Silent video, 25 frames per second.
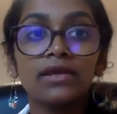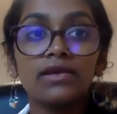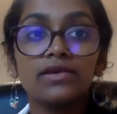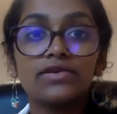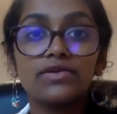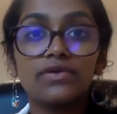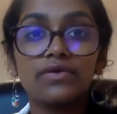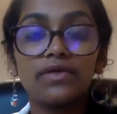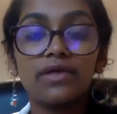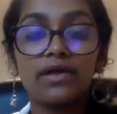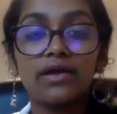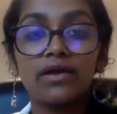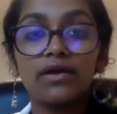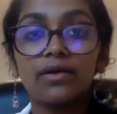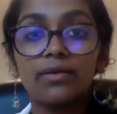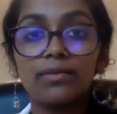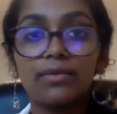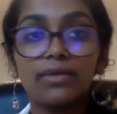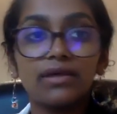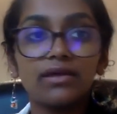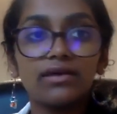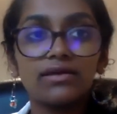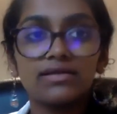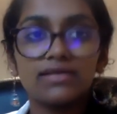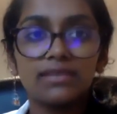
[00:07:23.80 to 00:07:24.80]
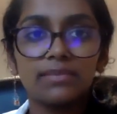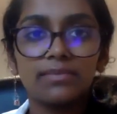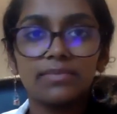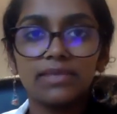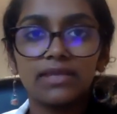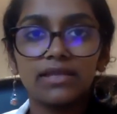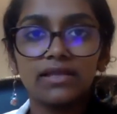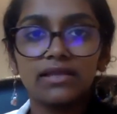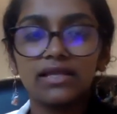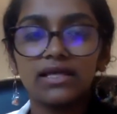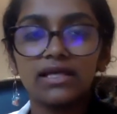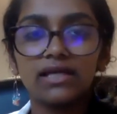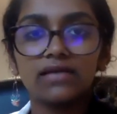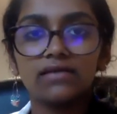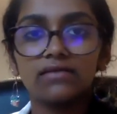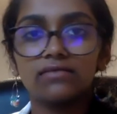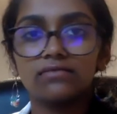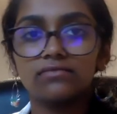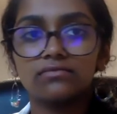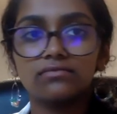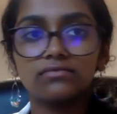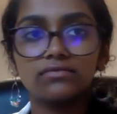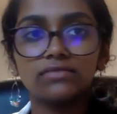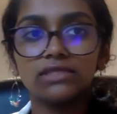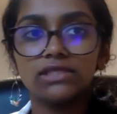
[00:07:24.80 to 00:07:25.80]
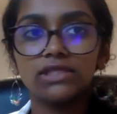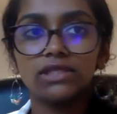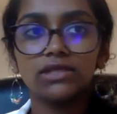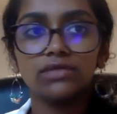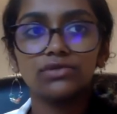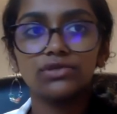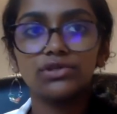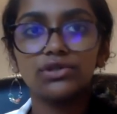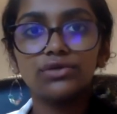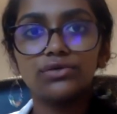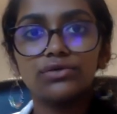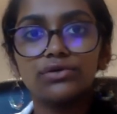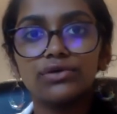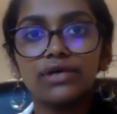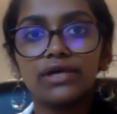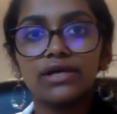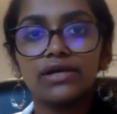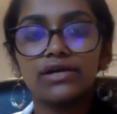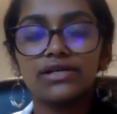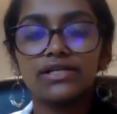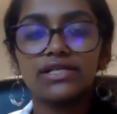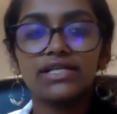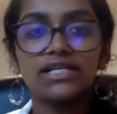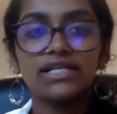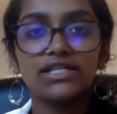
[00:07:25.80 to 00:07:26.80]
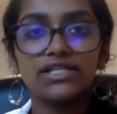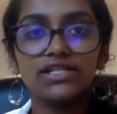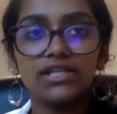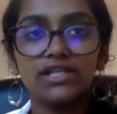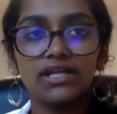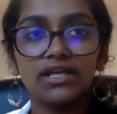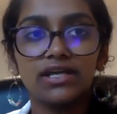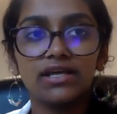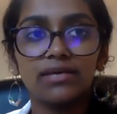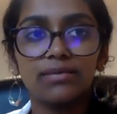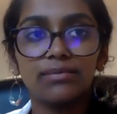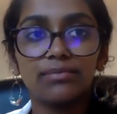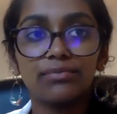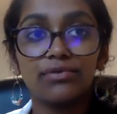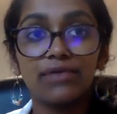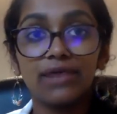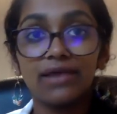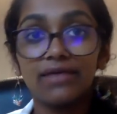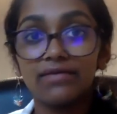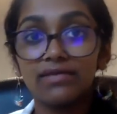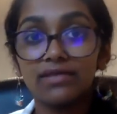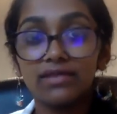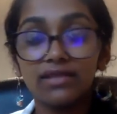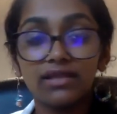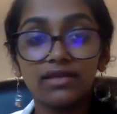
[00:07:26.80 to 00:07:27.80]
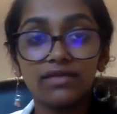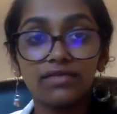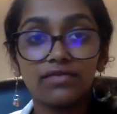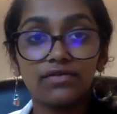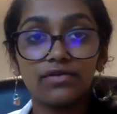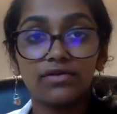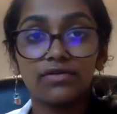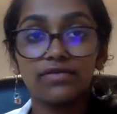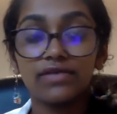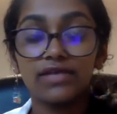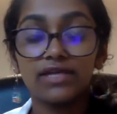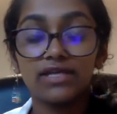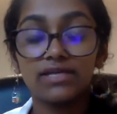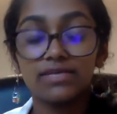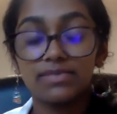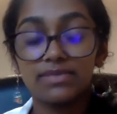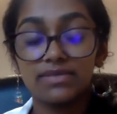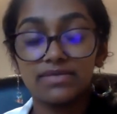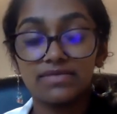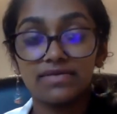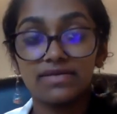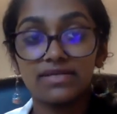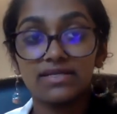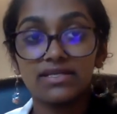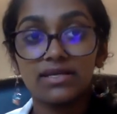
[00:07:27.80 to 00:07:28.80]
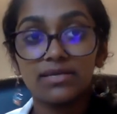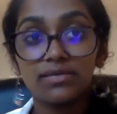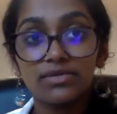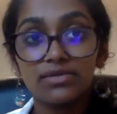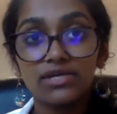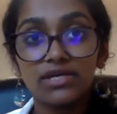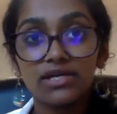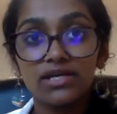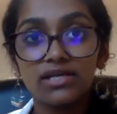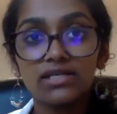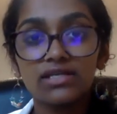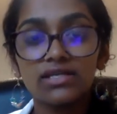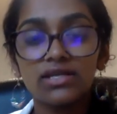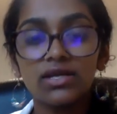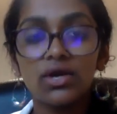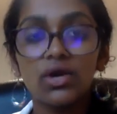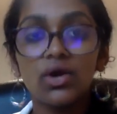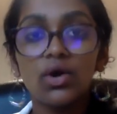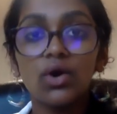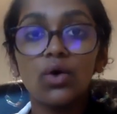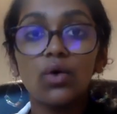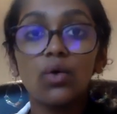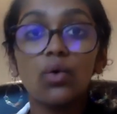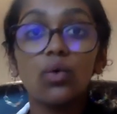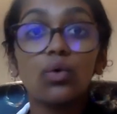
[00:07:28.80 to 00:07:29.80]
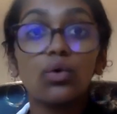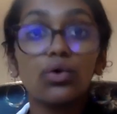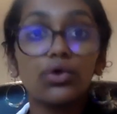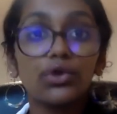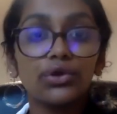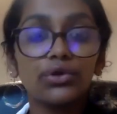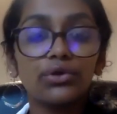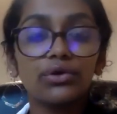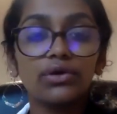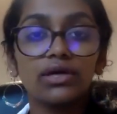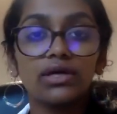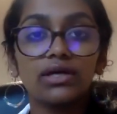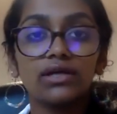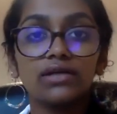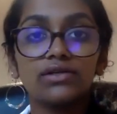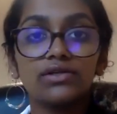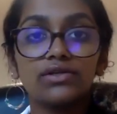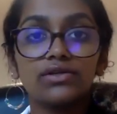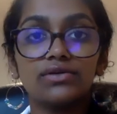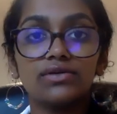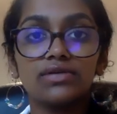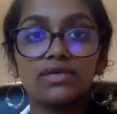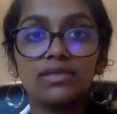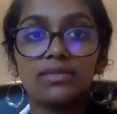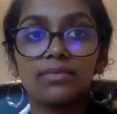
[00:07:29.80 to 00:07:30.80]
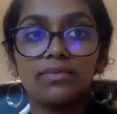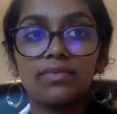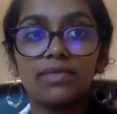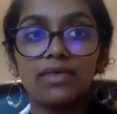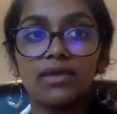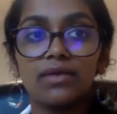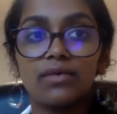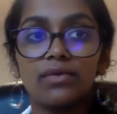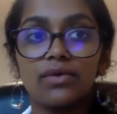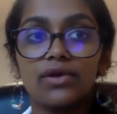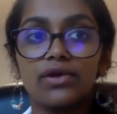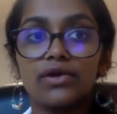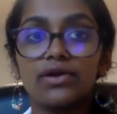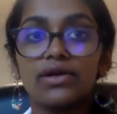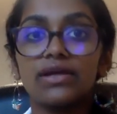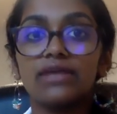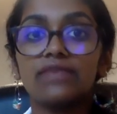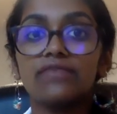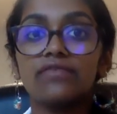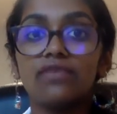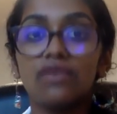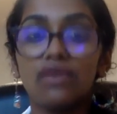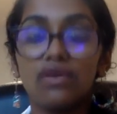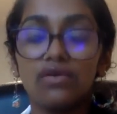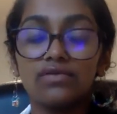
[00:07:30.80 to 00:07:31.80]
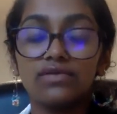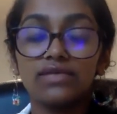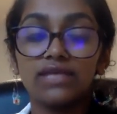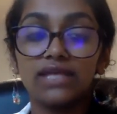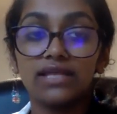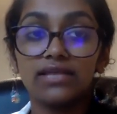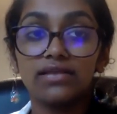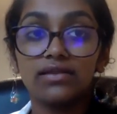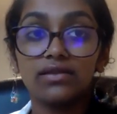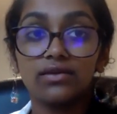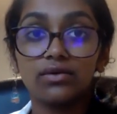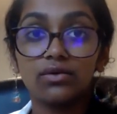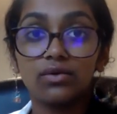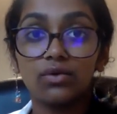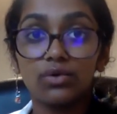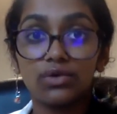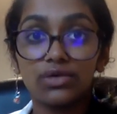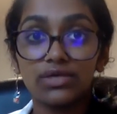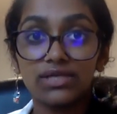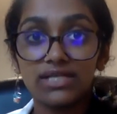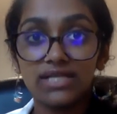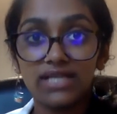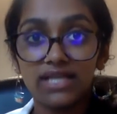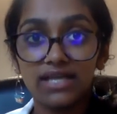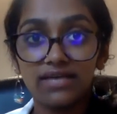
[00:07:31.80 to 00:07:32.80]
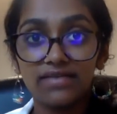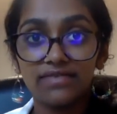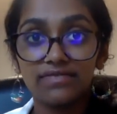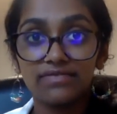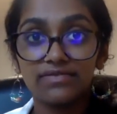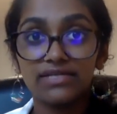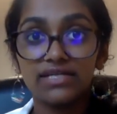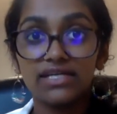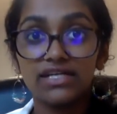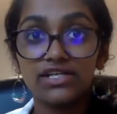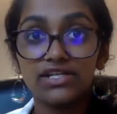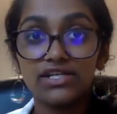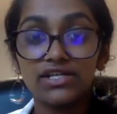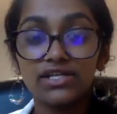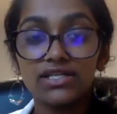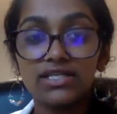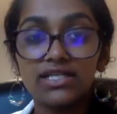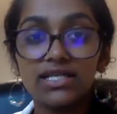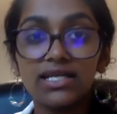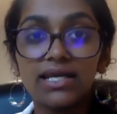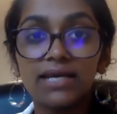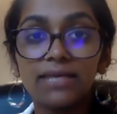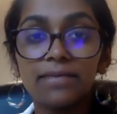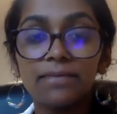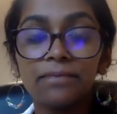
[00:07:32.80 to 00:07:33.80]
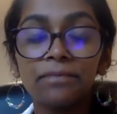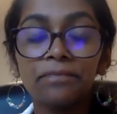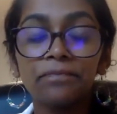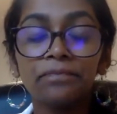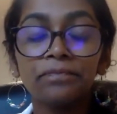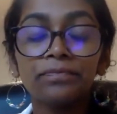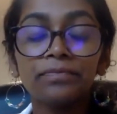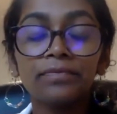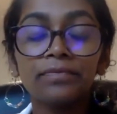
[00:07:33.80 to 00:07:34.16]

So that could be something like you know tutoring or teaching privately for very specific subjects or you could do something where you're involved in the core staff teaching team.